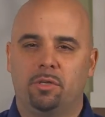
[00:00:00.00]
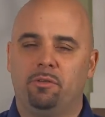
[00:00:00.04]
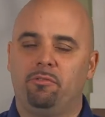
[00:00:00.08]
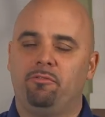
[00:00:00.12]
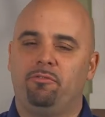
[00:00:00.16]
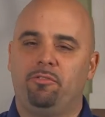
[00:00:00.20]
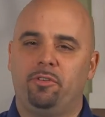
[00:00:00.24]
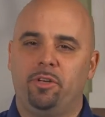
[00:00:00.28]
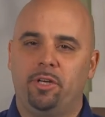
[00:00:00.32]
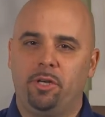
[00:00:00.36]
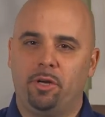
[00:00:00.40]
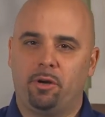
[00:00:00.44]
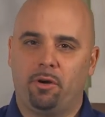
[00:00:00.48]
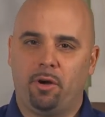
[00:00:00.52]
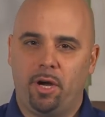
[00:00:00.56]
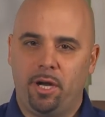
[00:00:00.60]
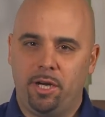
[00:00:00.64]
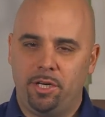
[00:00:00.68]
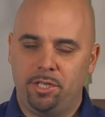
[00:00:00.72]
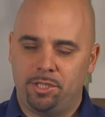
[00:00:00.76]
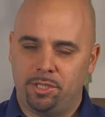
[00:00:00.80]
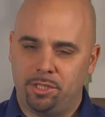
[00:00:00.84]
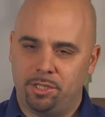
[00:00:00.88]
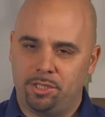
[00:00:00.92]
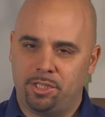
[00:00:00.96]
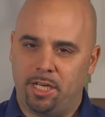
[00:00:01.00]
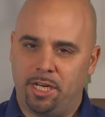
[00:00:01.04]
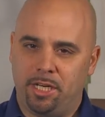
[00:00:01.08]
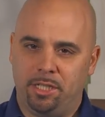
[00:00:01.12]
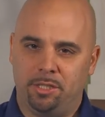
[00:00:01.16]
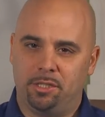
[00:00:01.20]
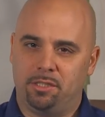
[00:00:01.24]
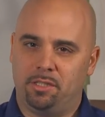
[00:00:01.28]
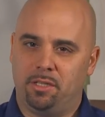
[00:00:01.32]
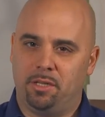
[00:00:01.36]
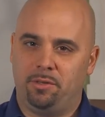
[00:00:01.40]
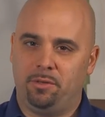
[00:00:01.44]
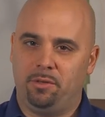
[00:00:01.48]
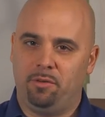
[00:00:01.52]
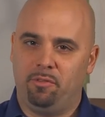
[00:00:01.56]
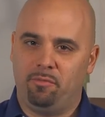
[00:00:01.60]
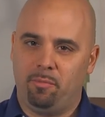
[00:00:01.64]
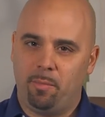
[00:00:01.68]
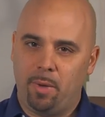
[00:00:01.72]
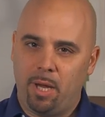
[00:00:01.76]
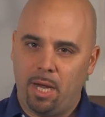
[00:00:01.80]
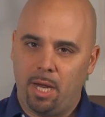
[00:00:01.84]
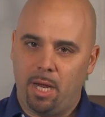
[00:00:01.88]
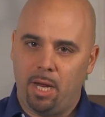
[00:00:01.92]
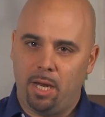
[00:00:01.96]
configuration changes that you've
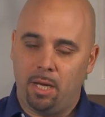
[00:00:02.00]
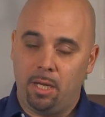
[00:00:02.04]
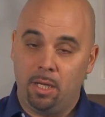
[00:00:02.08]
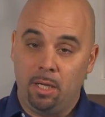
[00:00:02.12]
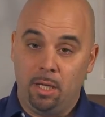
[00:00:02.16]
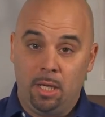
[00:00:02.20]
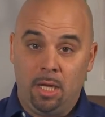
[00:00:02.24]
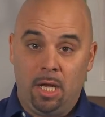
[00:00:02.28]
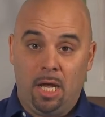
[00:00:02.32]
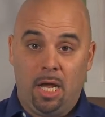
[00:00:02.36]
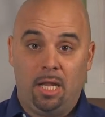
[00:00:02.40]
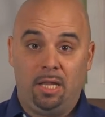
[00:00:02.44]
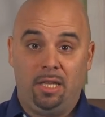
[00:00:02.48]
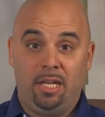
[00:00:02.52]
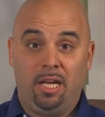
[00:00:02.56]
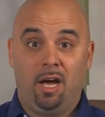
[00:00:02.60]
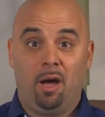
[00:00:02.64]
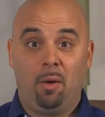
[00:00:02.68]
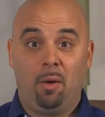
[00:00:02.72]
made and the